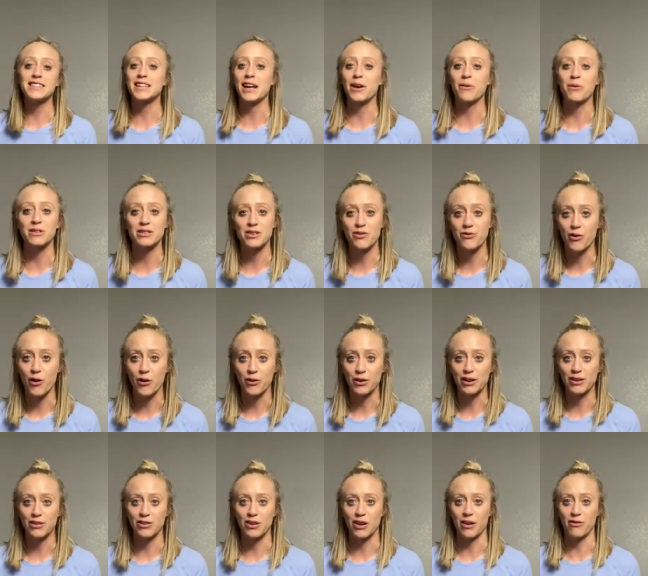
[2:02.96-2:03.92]
I wasn't
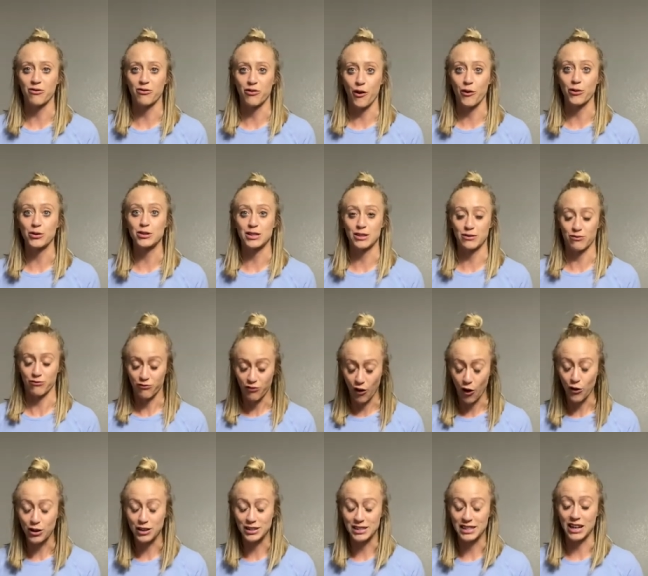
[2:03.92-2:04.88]
focus, fo
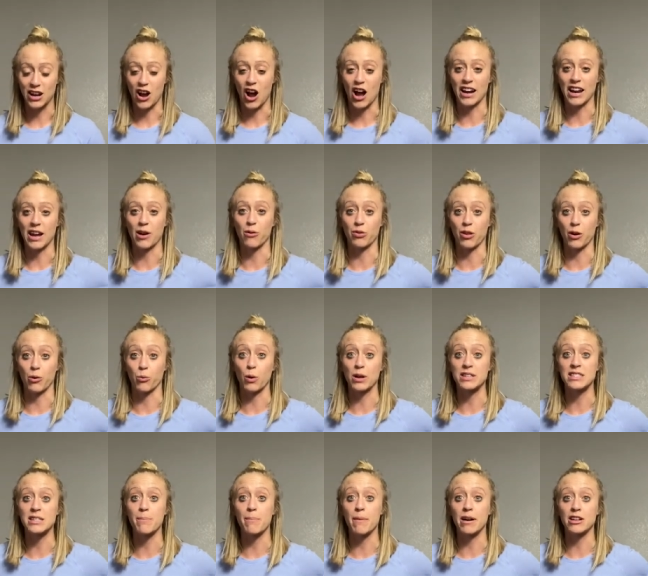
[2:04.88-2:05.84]
focusing on it, there
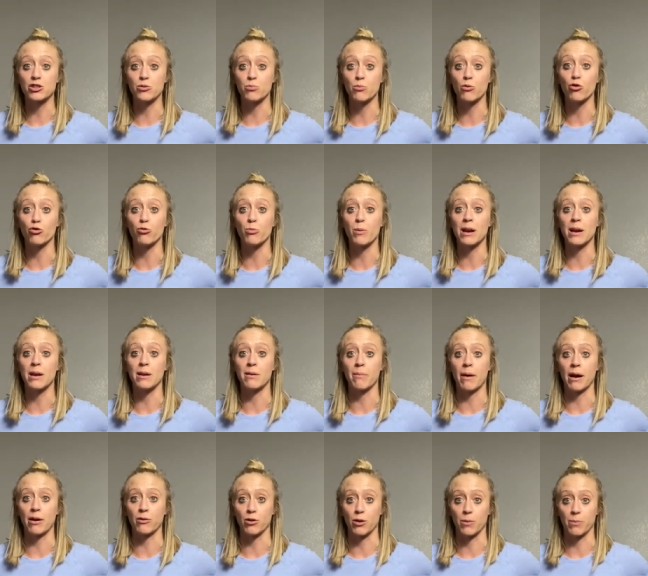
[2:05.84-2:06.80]
wasn't much movement in
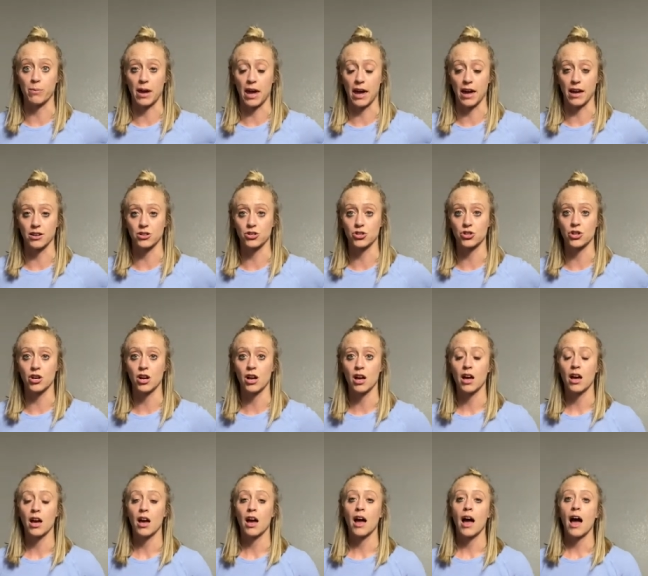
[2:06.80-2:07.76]
my rib cage.
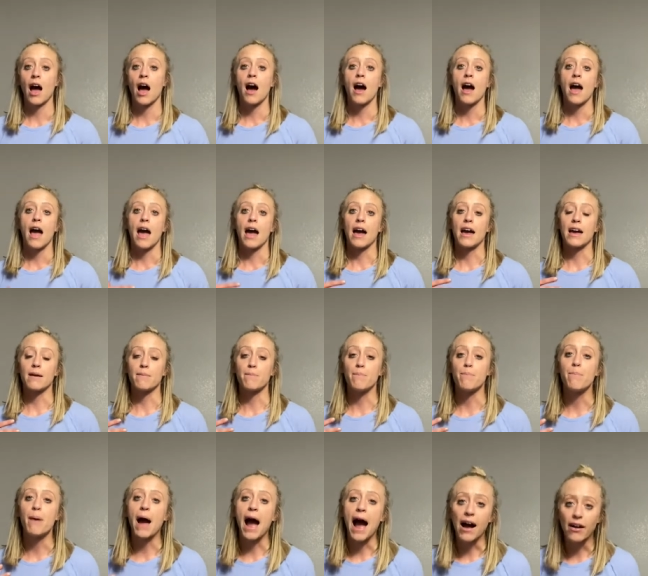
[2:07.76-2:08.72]
A
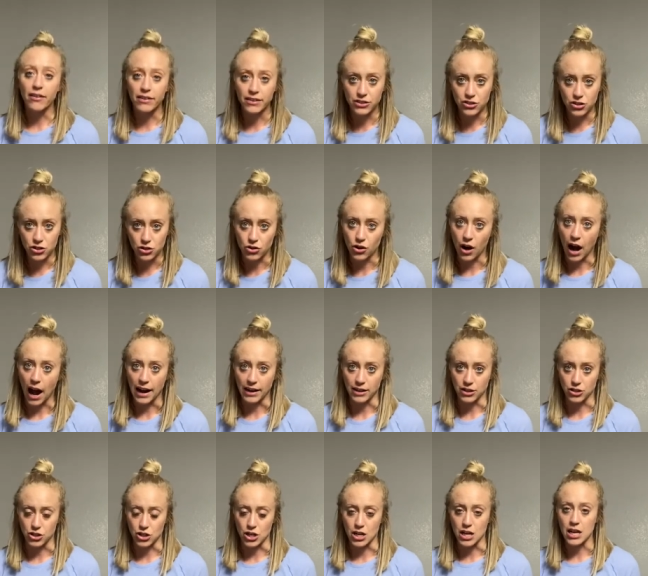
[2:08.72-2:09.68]
balance
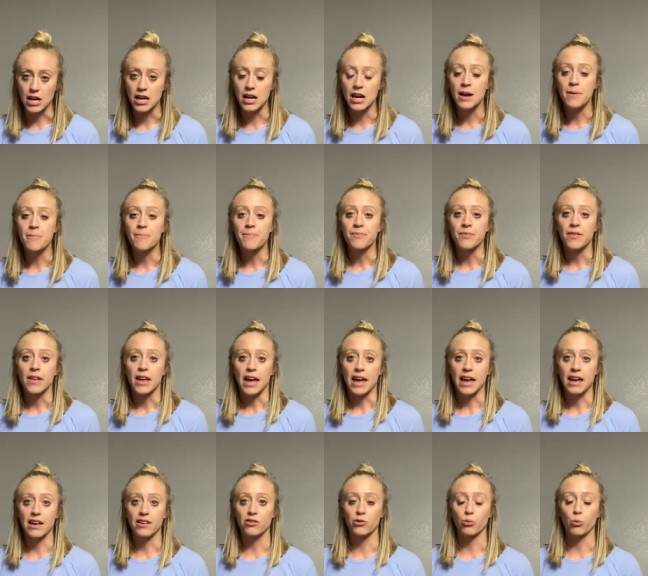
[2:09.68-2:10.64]
strategy
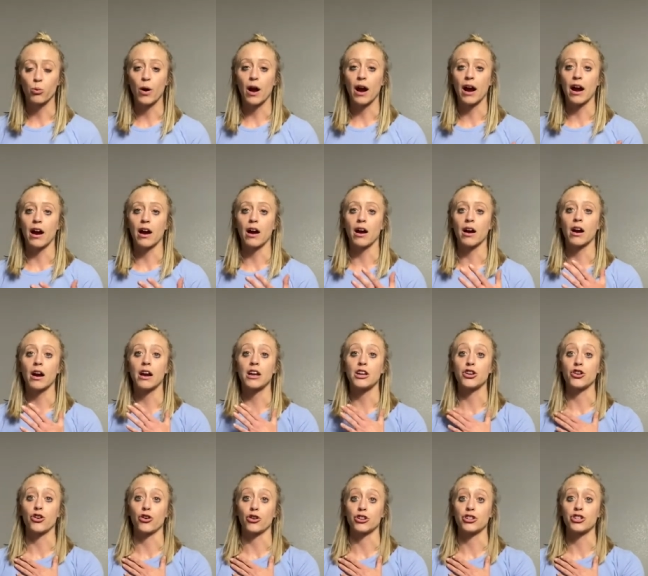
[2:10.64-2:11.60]
is where
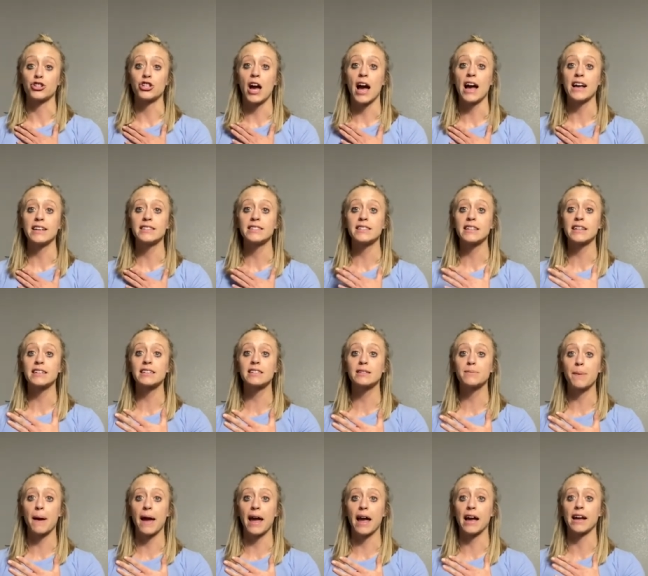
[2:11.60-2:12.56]
your chest
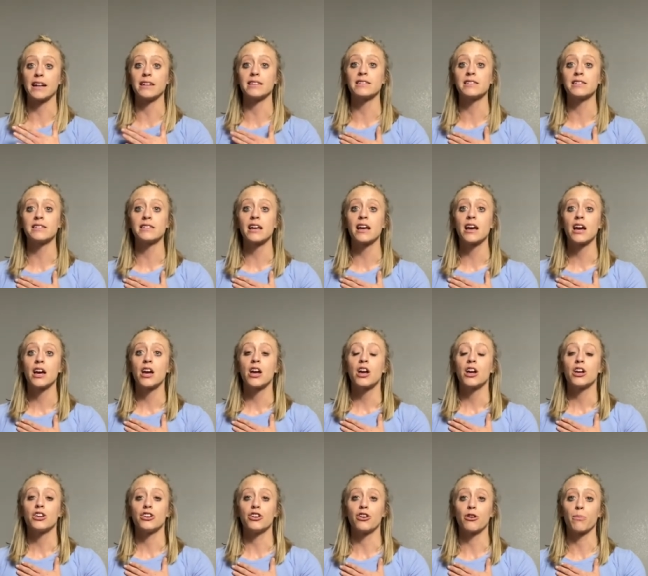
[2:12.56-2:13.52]
expands,
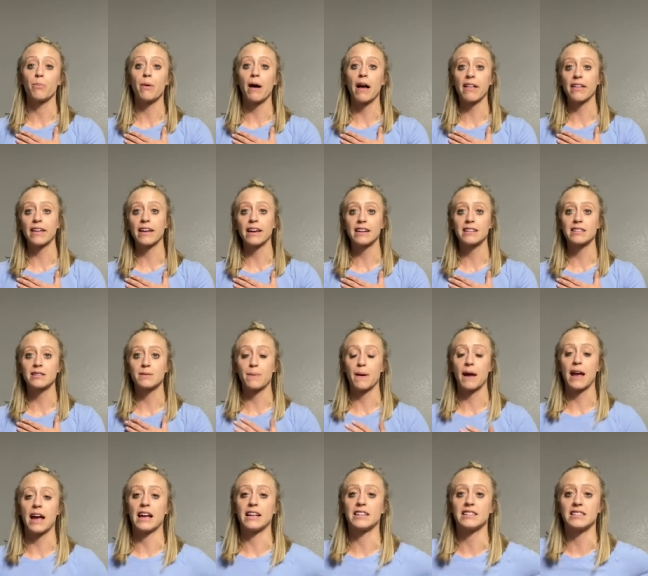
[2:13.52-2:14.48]
your belly
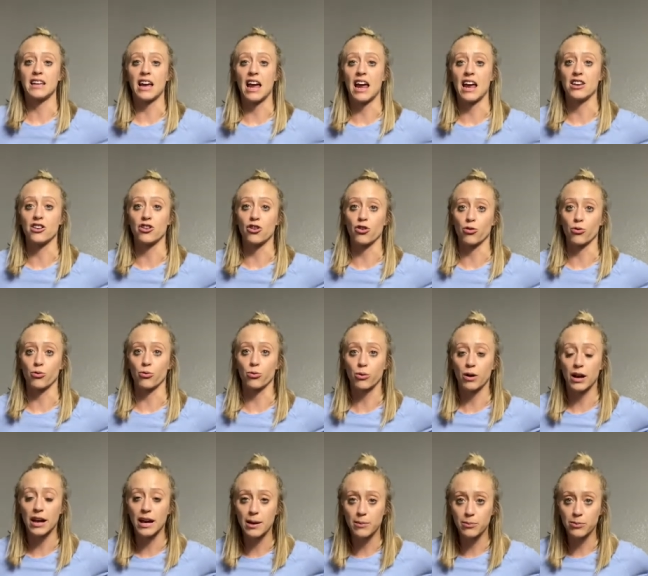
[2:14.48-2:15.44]
expands, and your
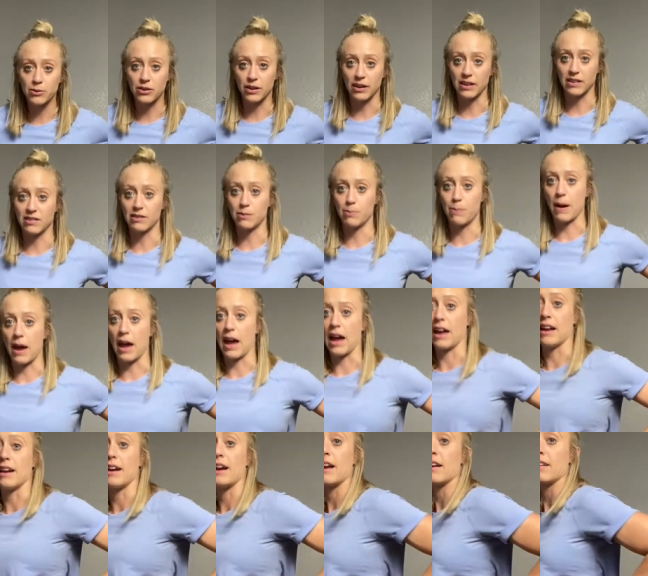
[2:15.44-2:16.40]
ribs
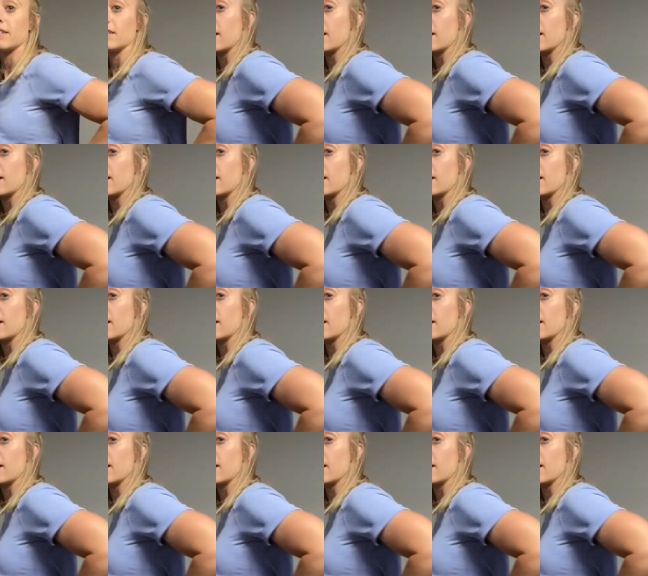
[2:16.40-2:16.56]
expand